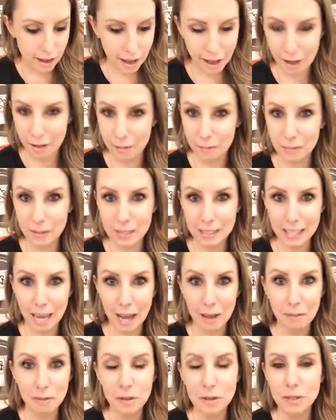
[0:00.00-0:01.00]
Um,
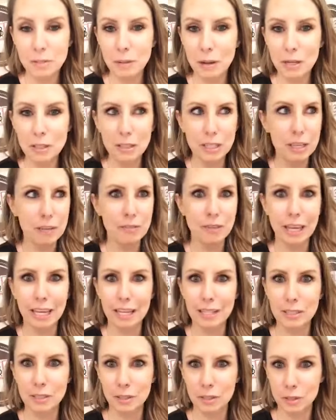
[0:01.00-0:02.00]
yeah, especially
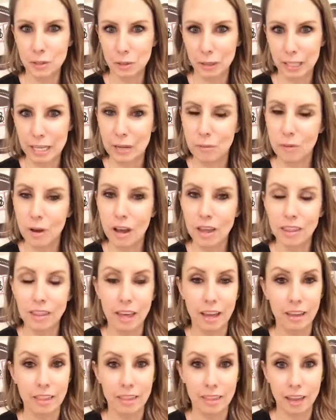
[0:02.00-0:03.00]
if like it's a tricky one,
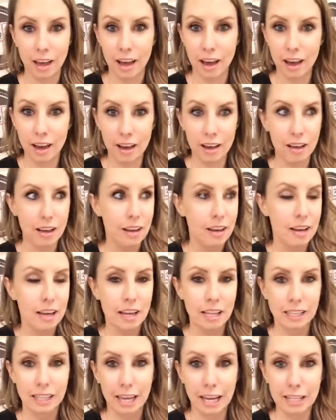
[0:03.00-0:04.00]
like the,
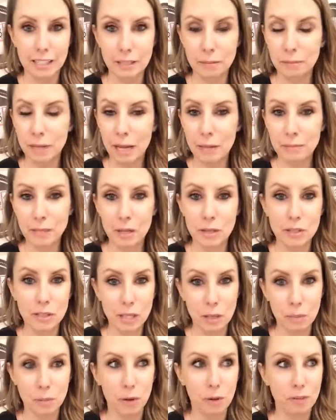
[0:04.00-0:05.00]
sometimes I'll
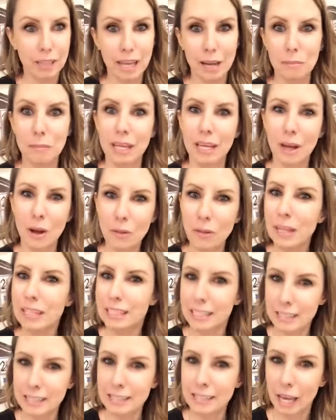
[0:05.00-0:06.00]
skip over that and be like, oh,
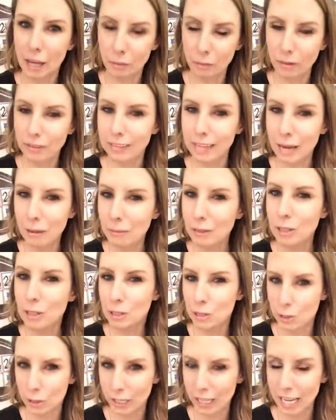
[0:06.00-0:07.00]
that's a sight word. That
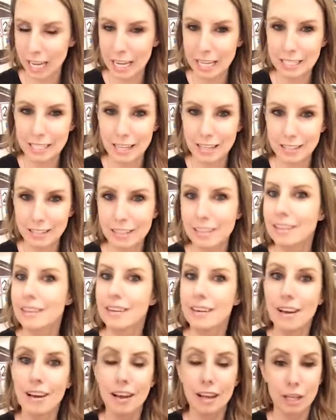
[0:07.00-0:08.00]
one's tricky. It doesn't,
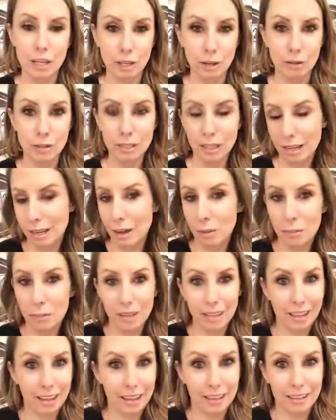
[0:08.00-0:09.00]
you know, and I'll
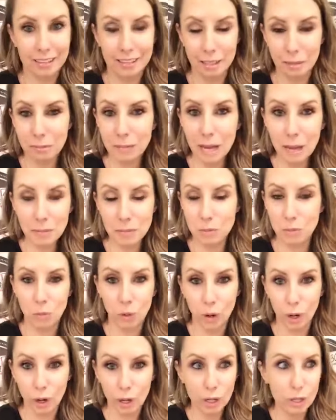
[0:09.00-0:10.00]
be like, sometimes
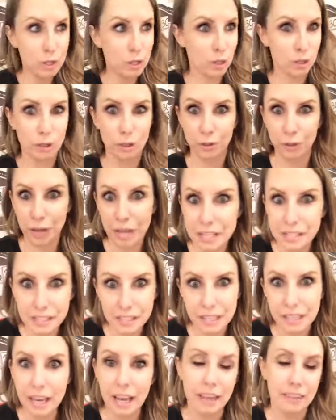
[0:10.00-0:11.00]
words are
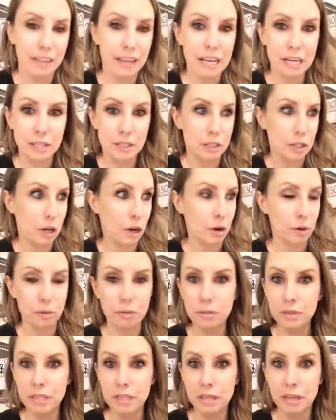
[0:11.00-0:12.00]
crazy and they
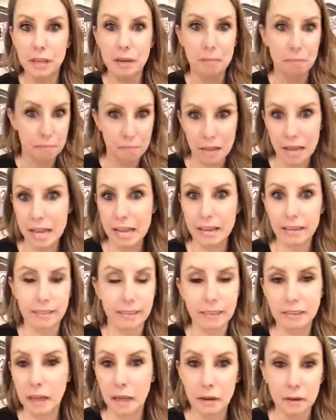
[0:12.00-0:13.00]
don't make,
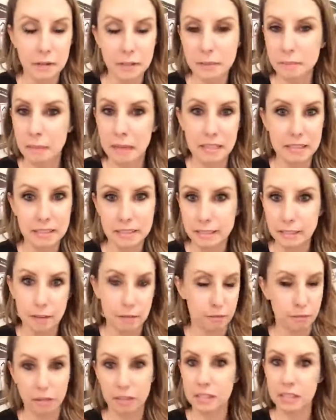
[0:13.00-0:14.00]
the letters make
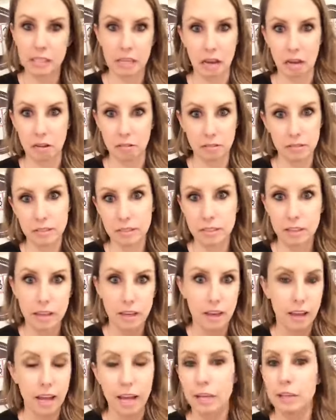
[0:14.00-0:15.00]
different sounds.
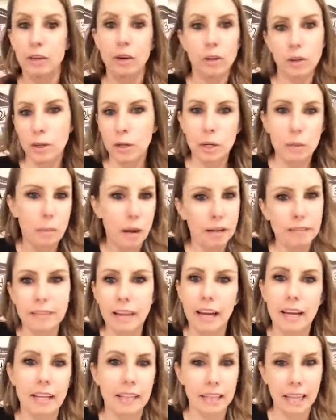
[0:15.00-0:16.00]
And you'll learn about
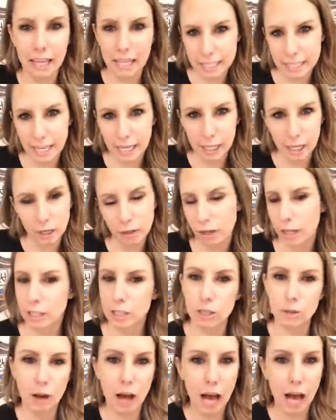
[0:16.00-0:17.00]
that in like second
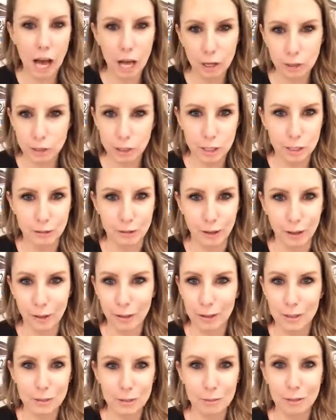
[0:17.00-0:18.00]
grade. So I'll just fill
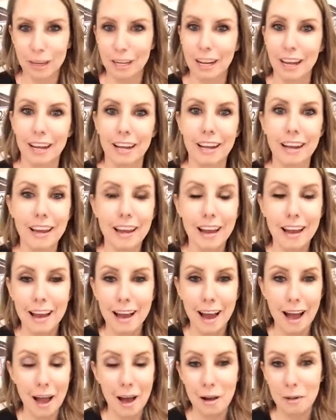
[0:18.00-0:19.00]
this one in.
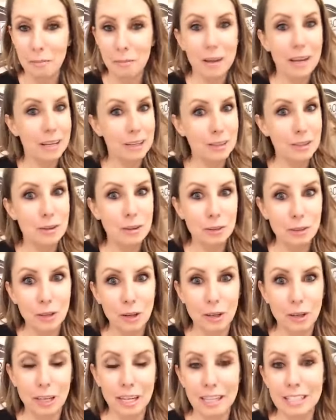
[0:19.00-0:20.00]
Um, and you can
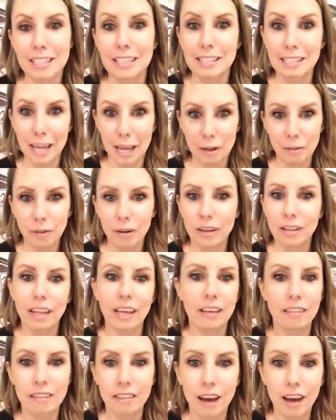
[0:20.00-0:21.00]
learn it as a sight word,
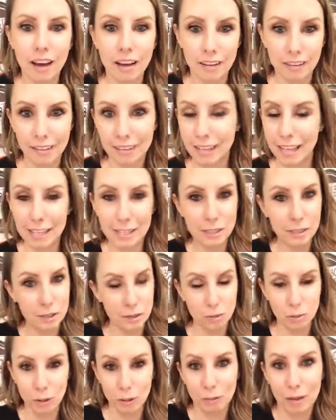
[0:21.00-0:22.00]
like the. And that's
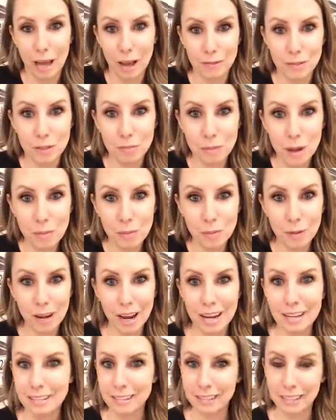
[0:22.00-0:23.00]
just one we have to
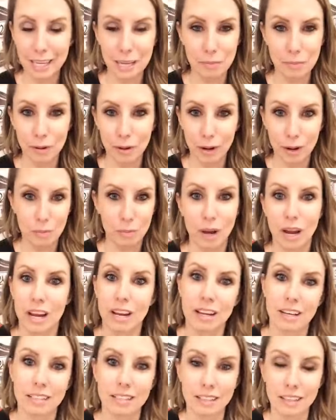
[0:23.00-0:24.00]
memorize and keep in our
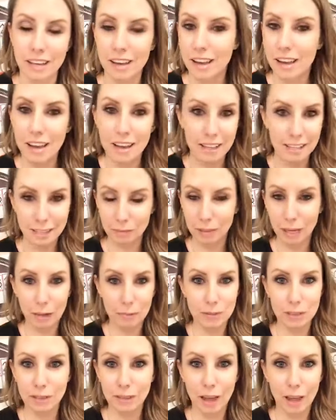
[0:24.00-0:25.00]
brain because
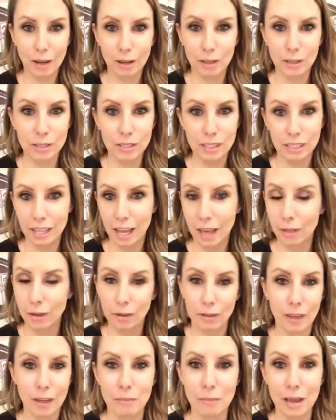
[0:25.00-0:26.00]
sometimes the letters
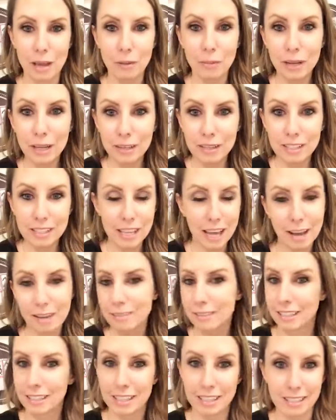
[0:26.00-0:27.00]
together, they make weird
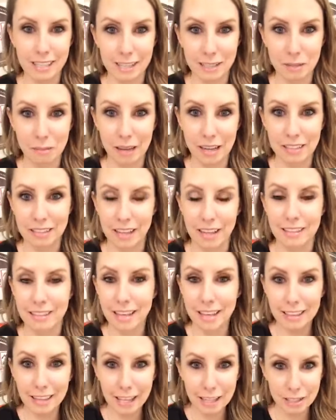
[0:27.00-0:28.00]
sounds and it doesn't make sense.
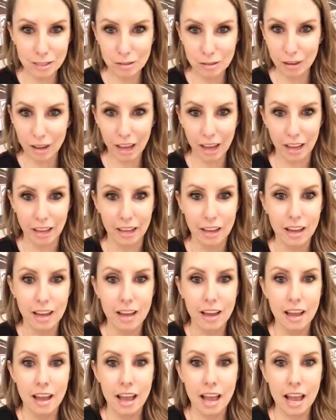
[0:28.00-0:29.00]
And that's okay.
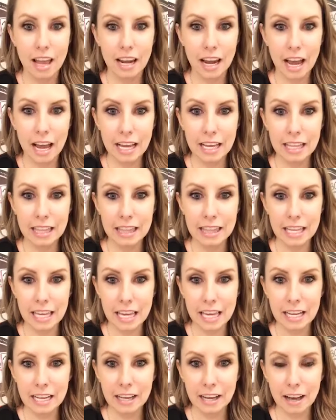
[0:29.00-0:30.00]
And I
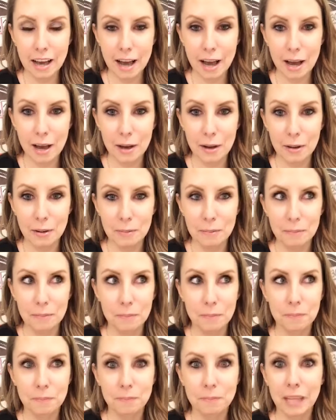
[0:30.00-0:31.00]
think,
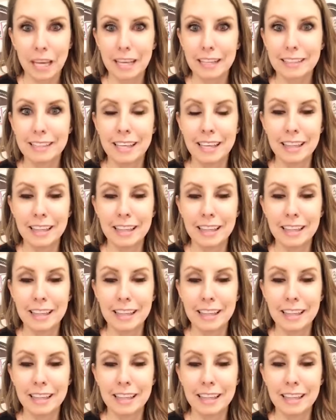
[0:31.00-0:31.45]
um, like